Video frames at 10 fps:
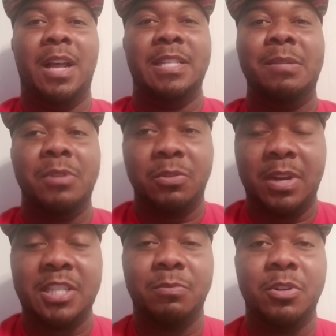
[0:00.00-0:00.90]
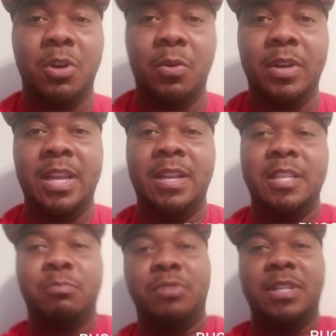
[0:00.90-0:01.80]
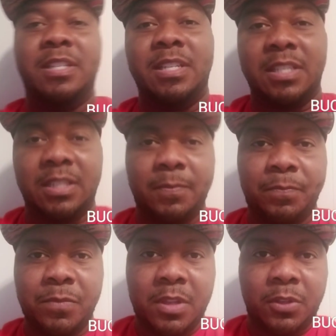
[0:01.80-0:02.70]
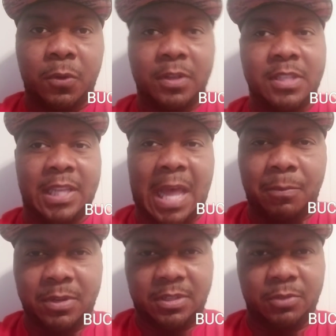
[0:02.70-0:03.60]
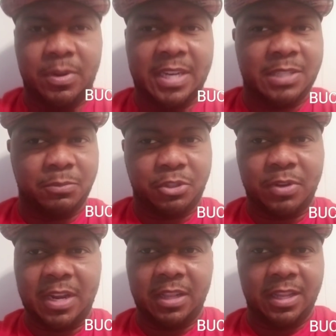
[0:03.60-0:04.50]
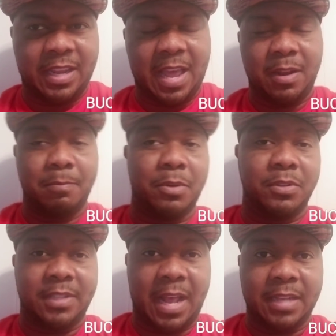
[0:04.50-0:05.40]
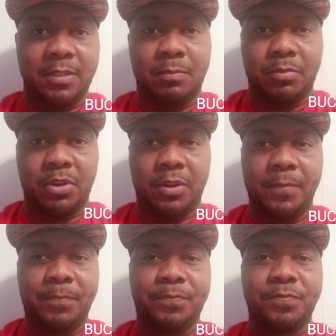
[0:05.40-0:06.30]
I see what direction we're going in. This preseason told us a lot what direction we're trying to look at on both sides of the ball.